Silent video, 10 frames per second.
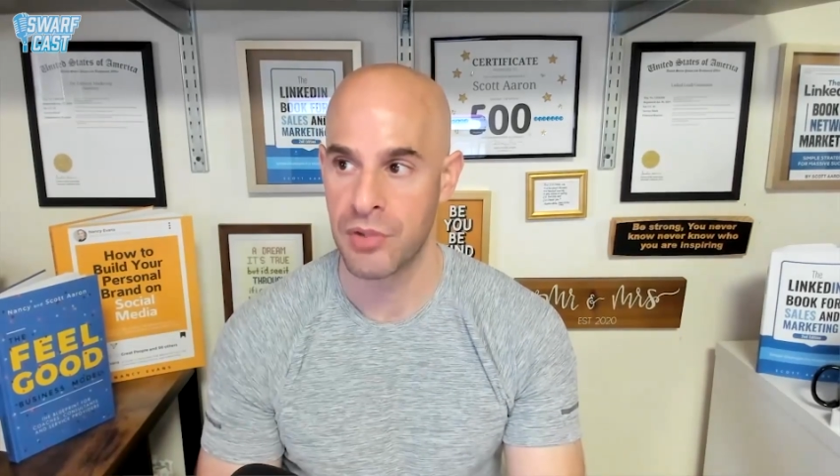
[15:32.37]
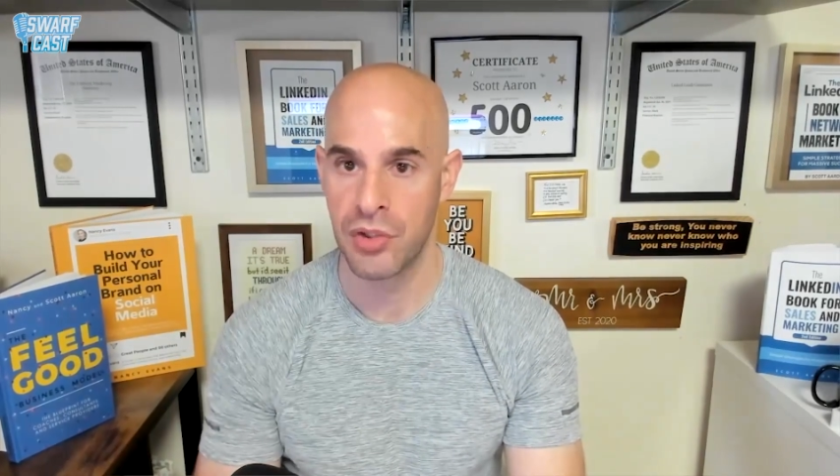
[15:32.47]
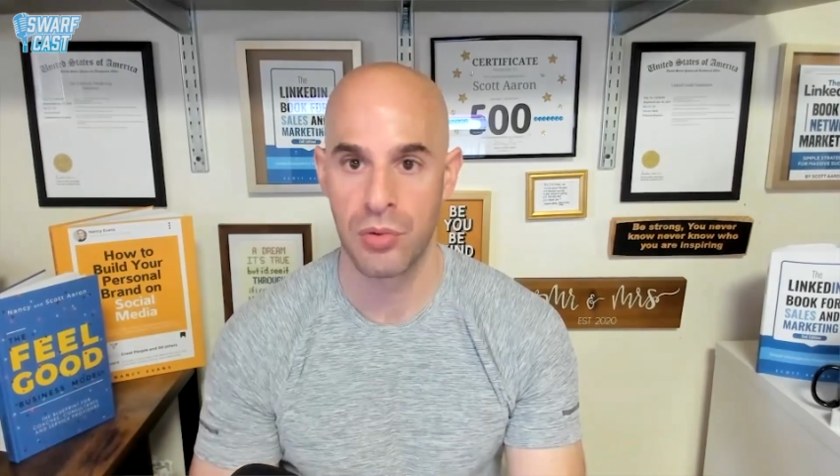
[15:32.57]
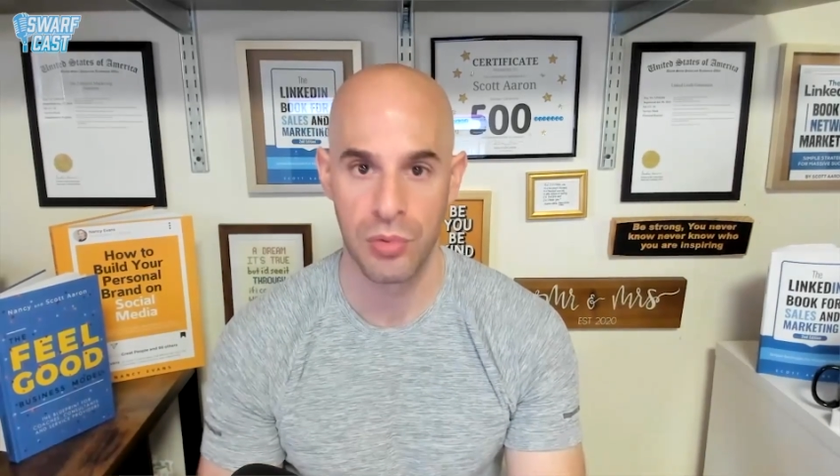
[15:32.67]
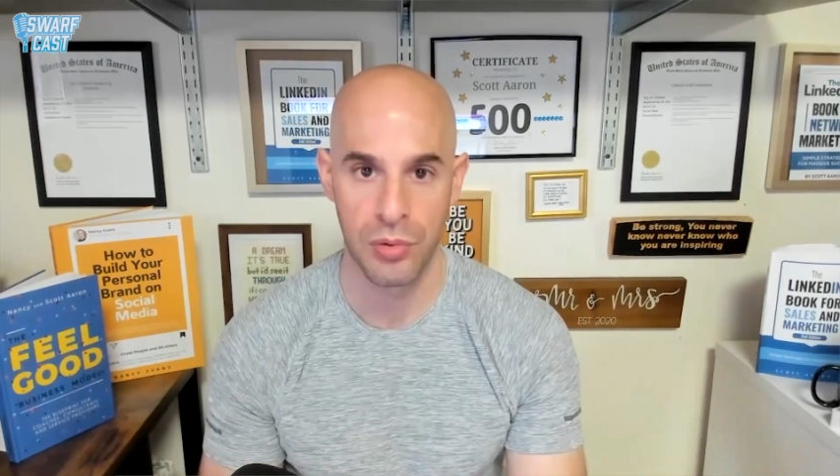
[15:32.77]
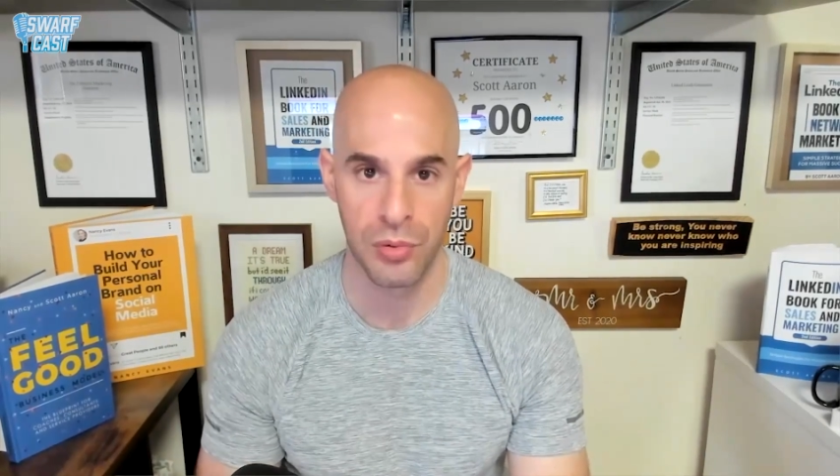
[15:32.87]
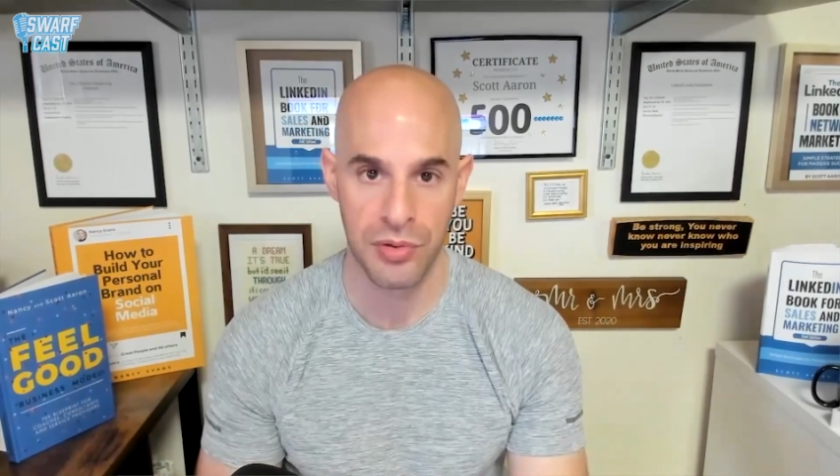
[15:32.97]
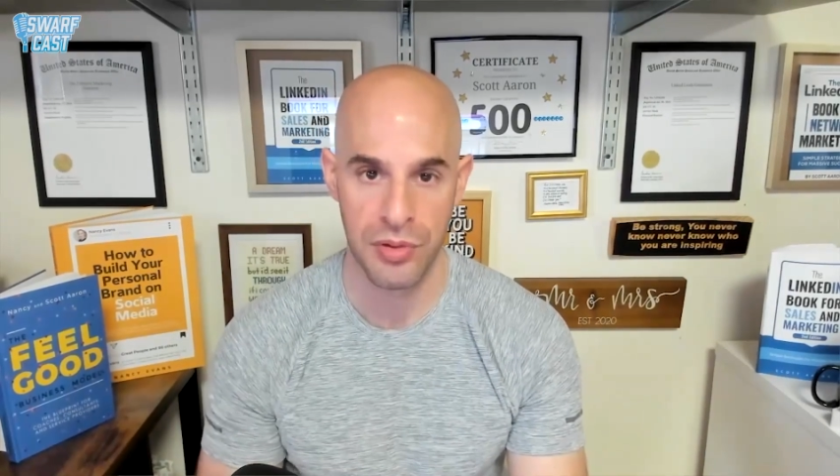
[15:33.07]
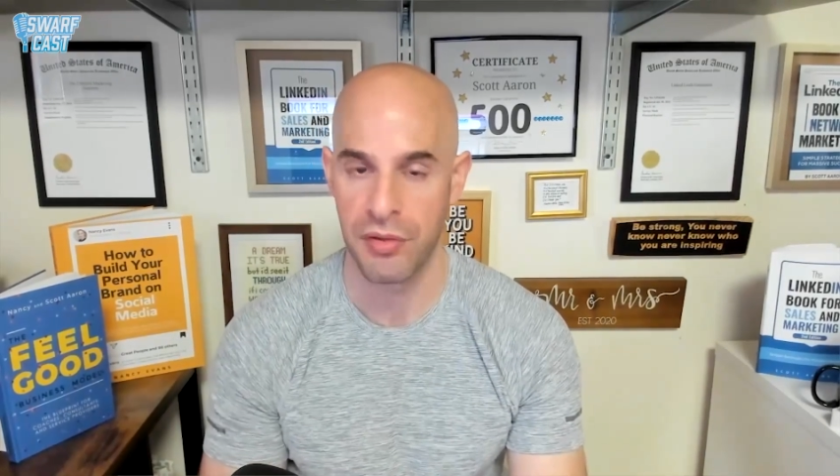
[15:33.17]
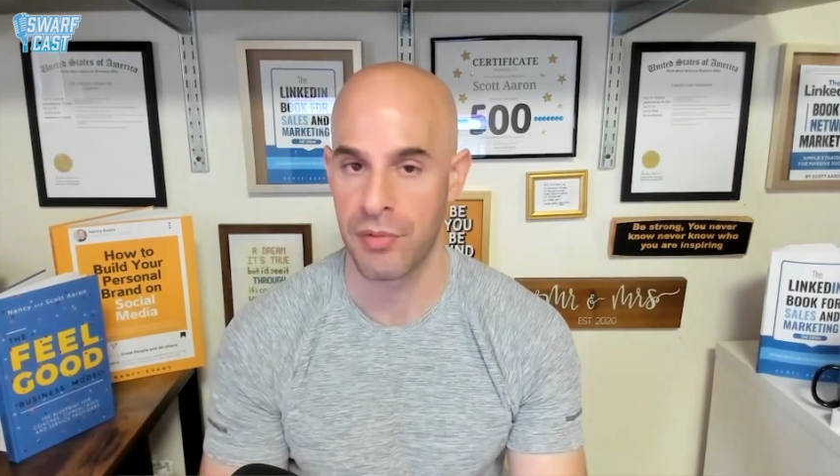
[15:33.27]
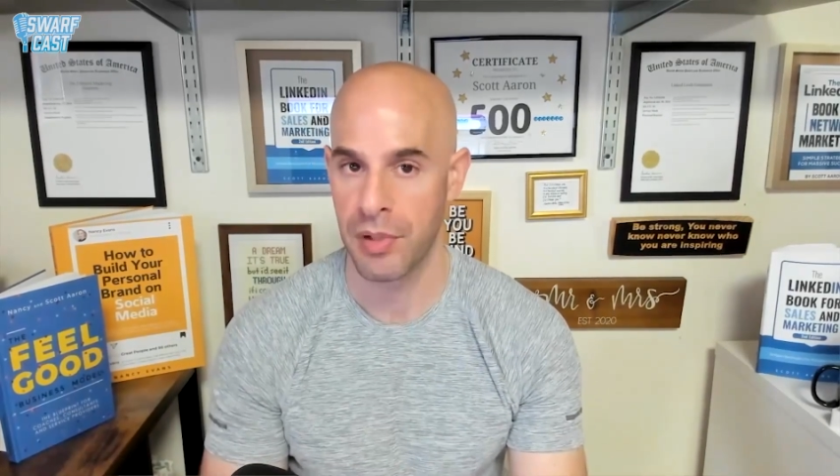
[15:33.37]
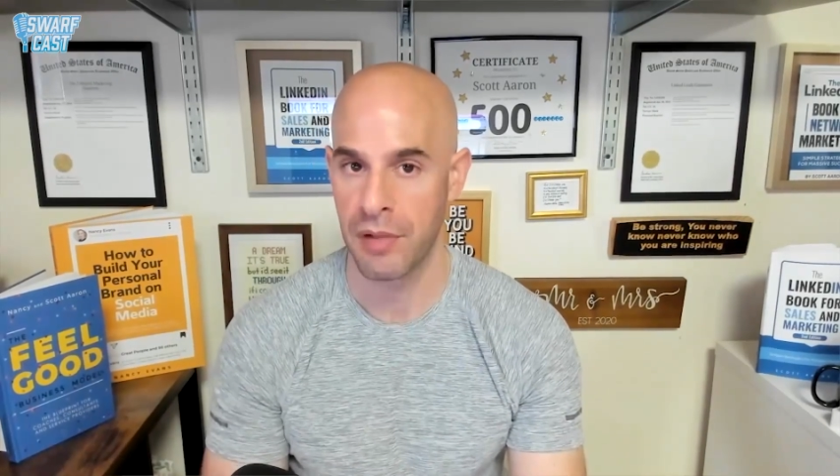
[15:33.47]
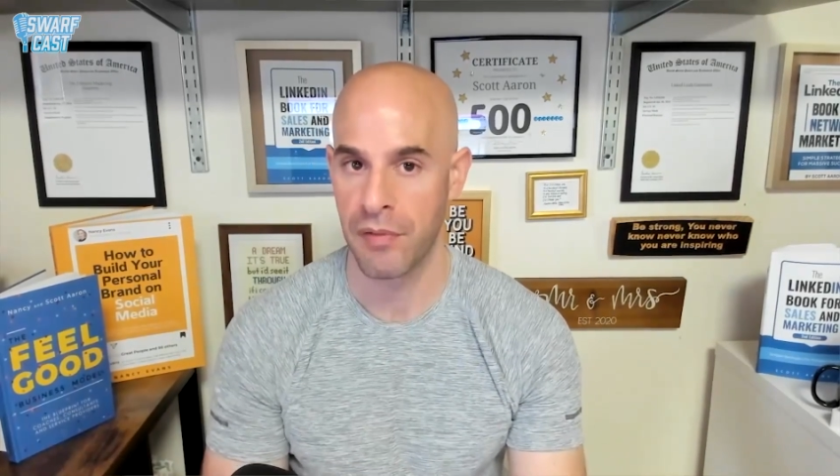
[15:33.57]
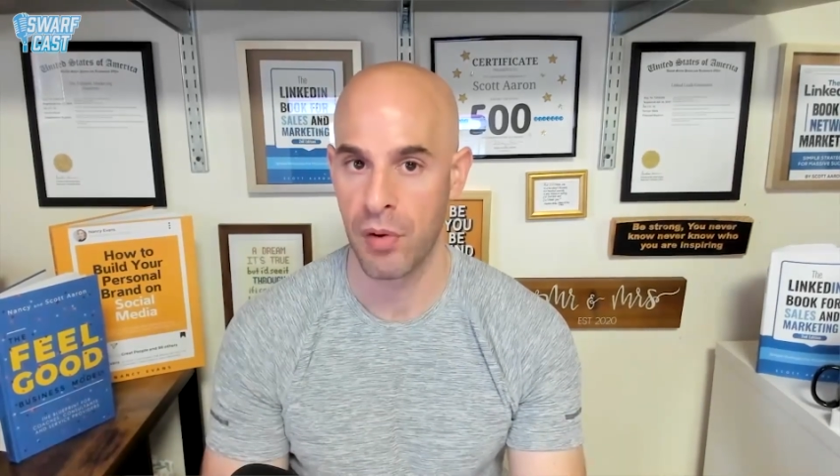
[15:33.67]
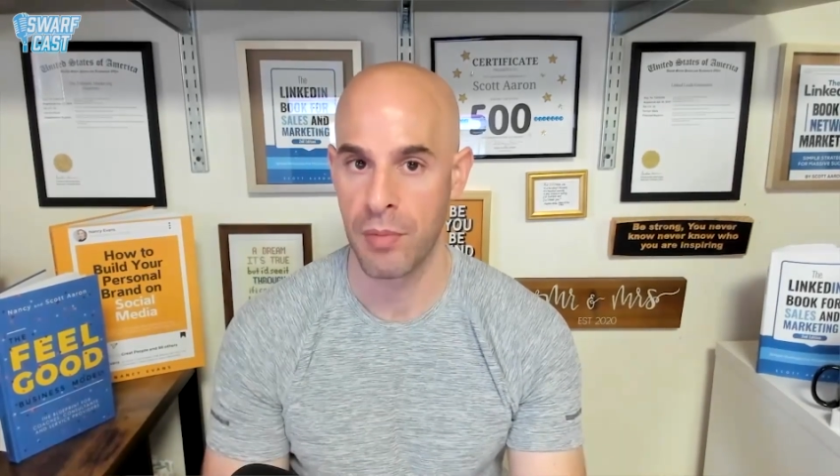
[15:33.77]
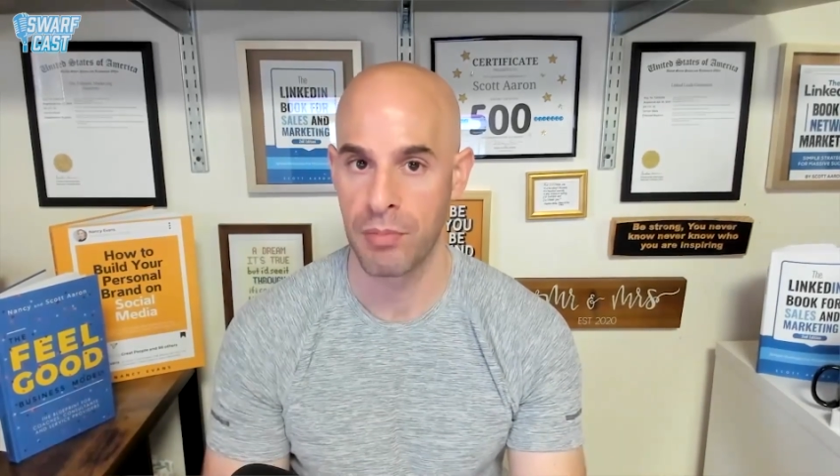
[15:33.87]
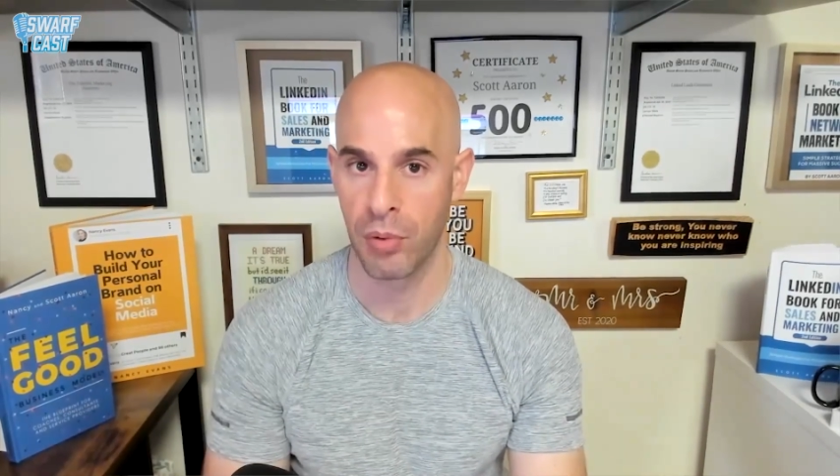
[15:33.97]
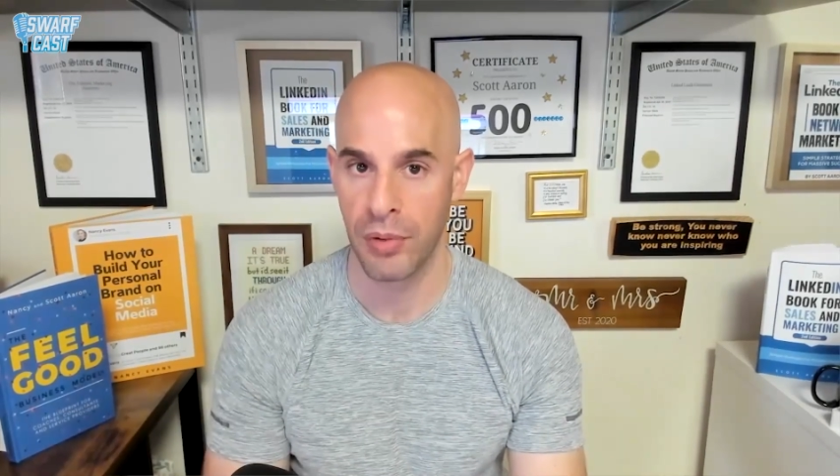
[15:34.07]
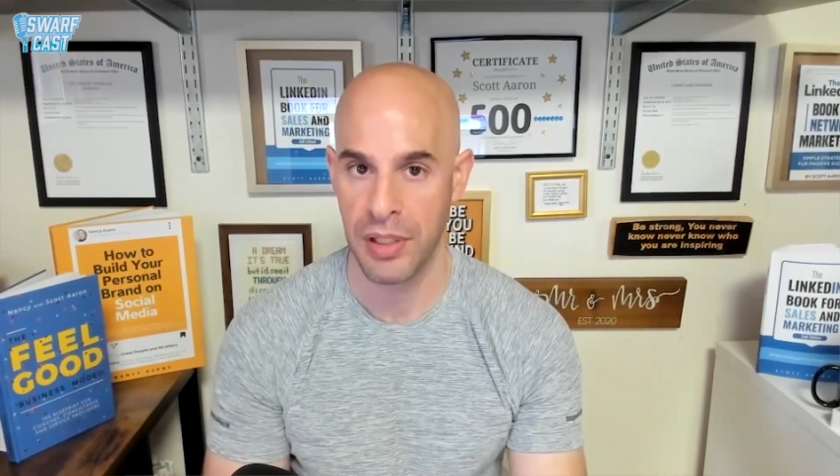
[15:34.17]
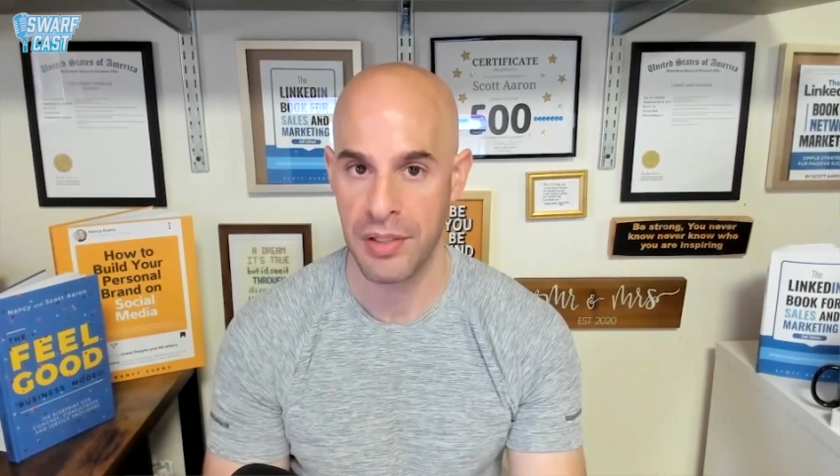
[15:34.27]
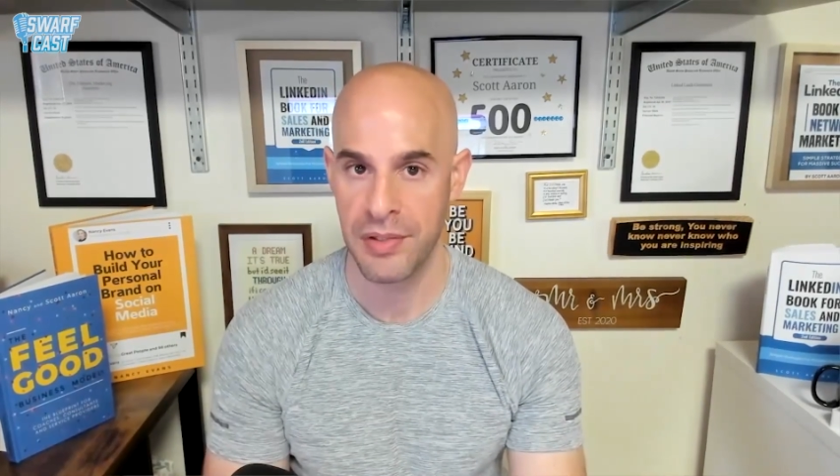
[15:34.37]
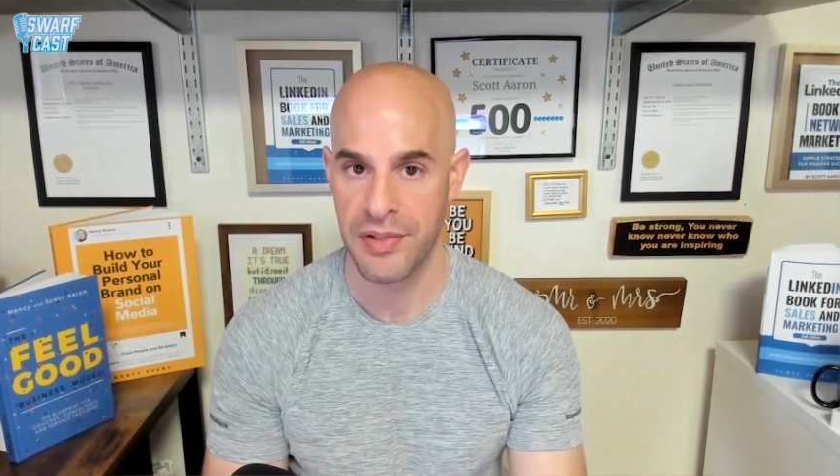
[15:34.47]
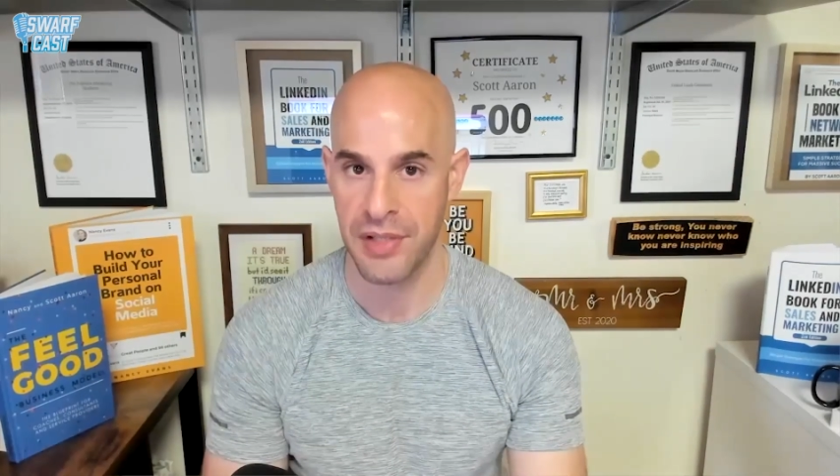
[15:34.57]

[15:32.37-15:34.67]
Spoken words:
2 to 3 of their employees